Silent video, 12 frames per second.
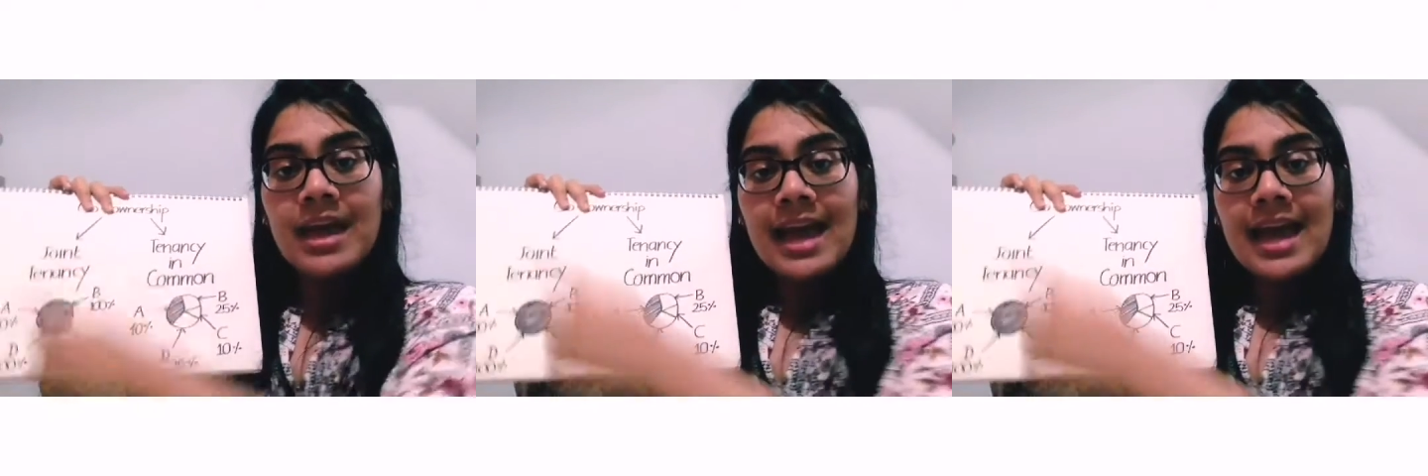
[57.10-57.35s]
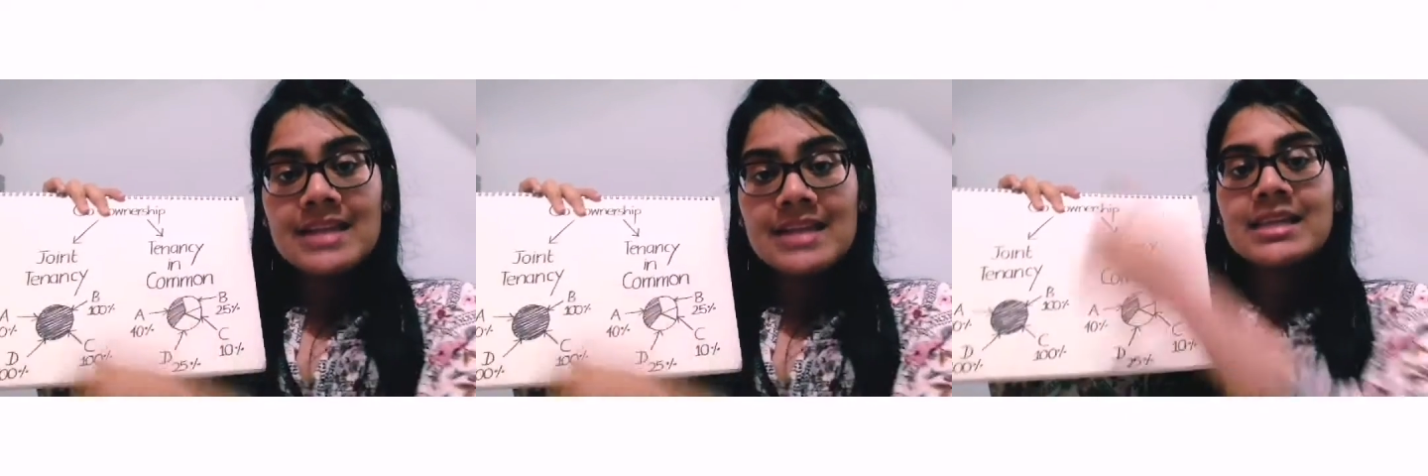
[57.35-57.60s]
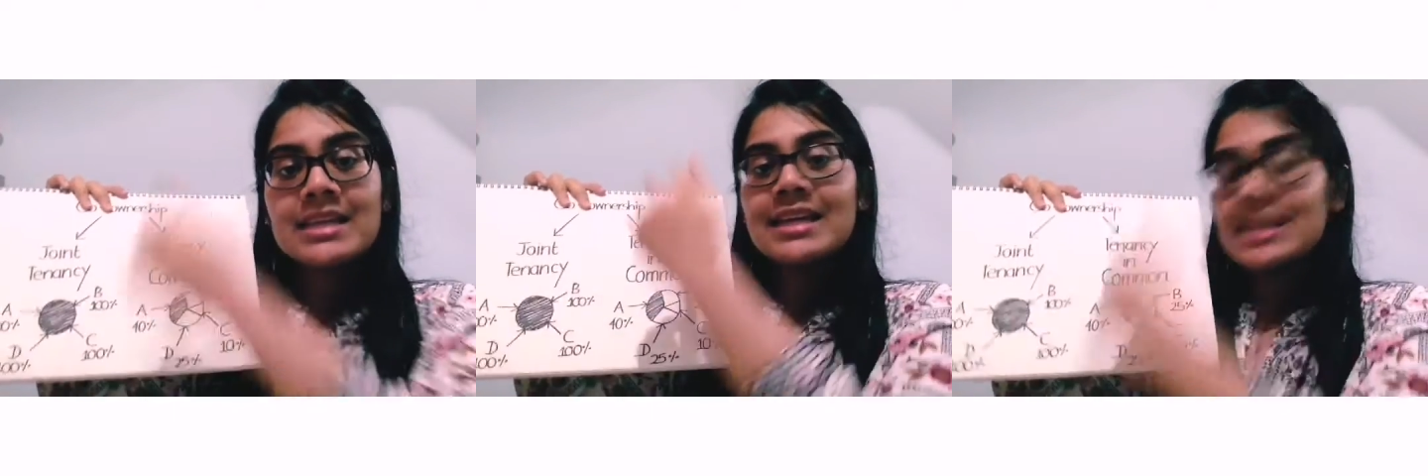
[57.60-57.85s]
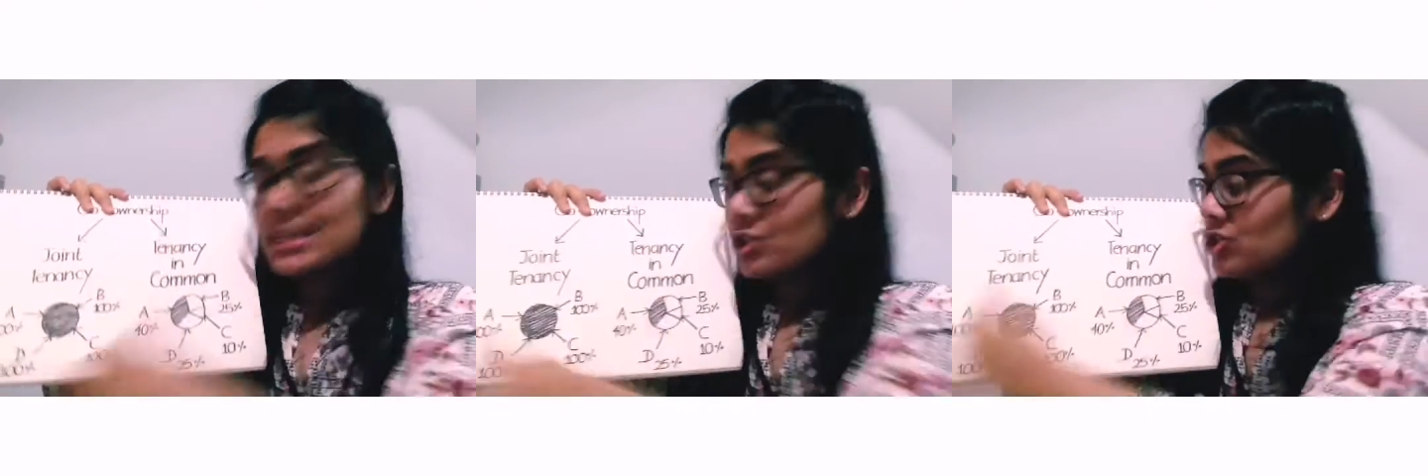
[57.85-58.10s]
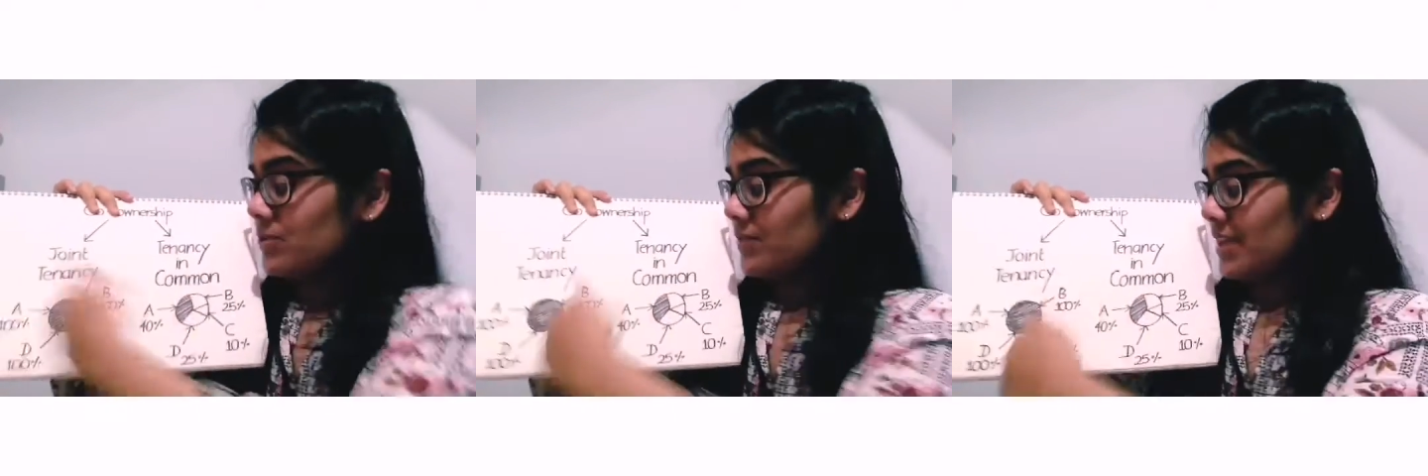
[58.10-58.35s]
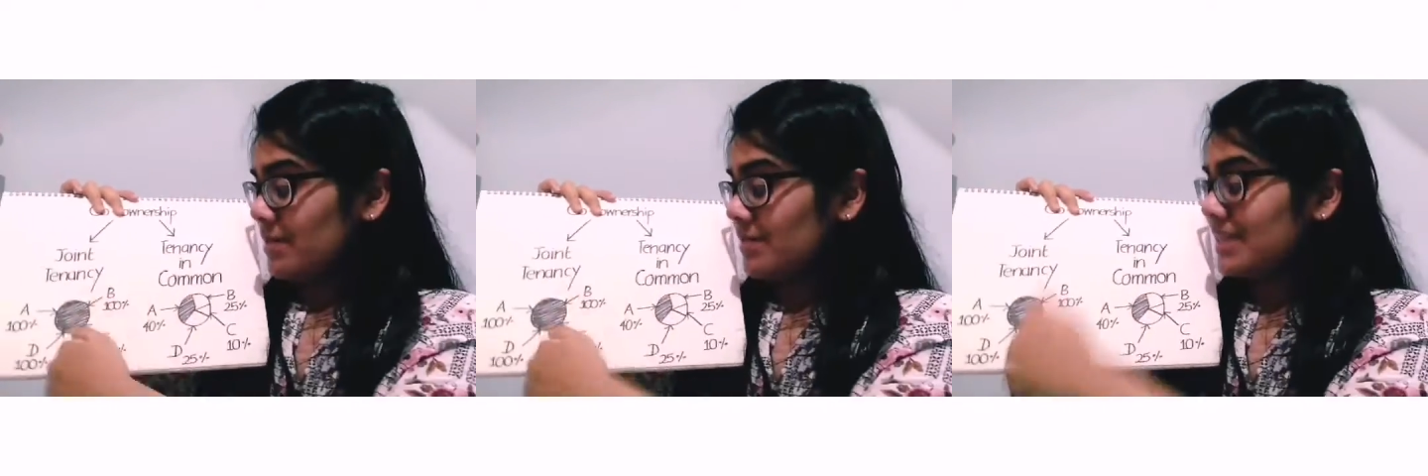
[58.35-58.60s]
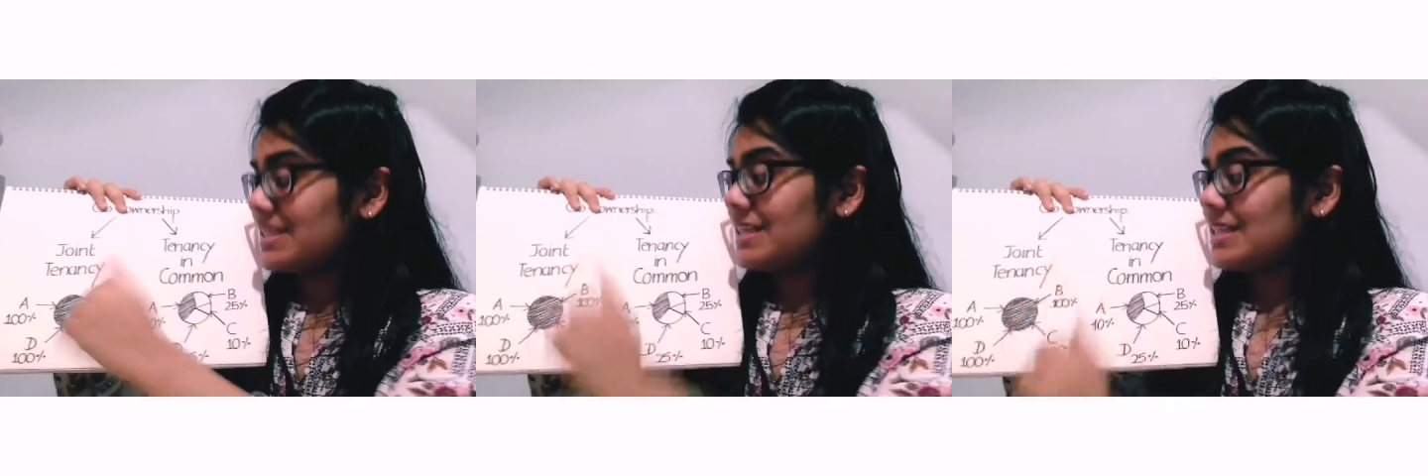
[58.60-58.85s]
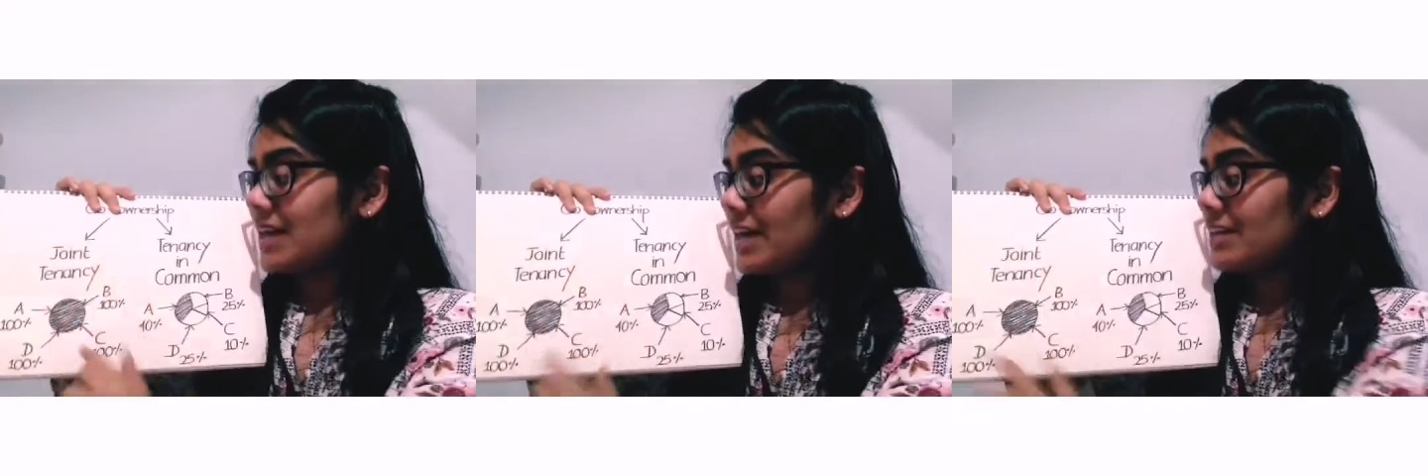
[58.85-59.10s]
and each of them is
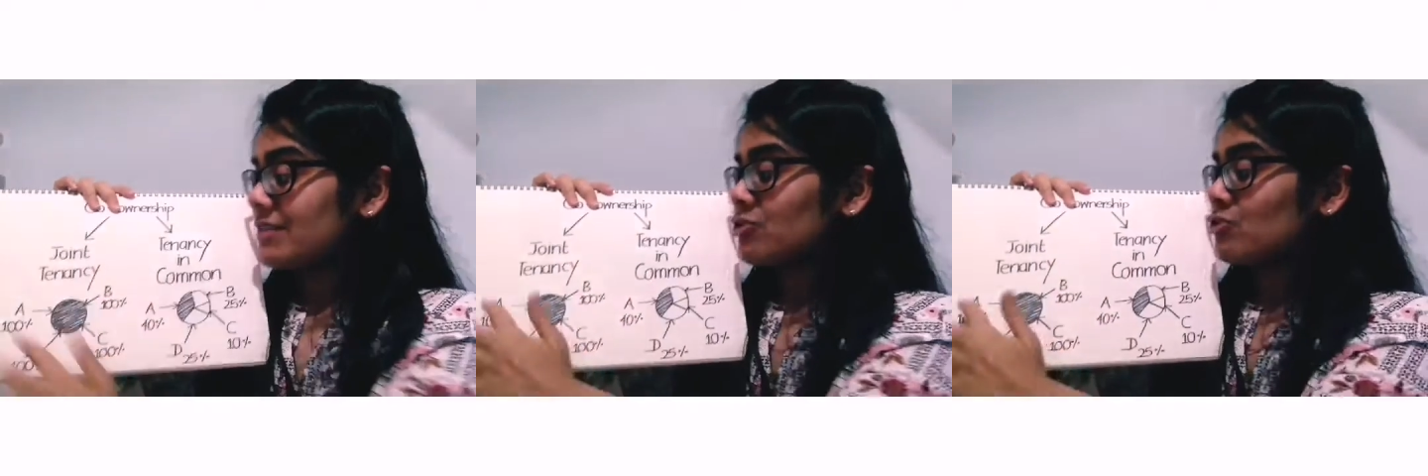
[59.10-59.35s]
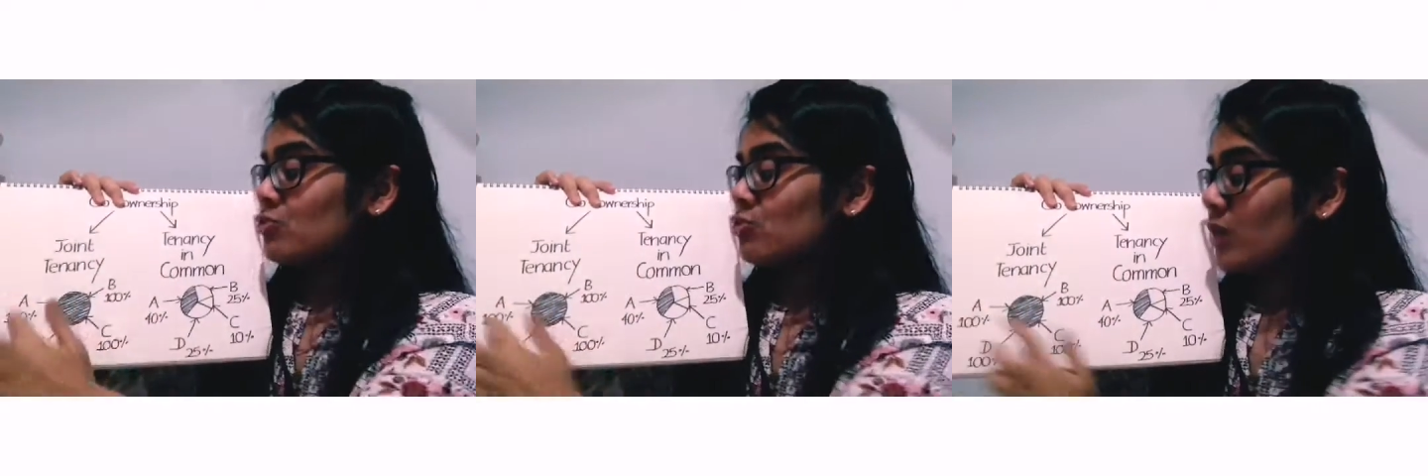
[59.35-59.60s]
entitled to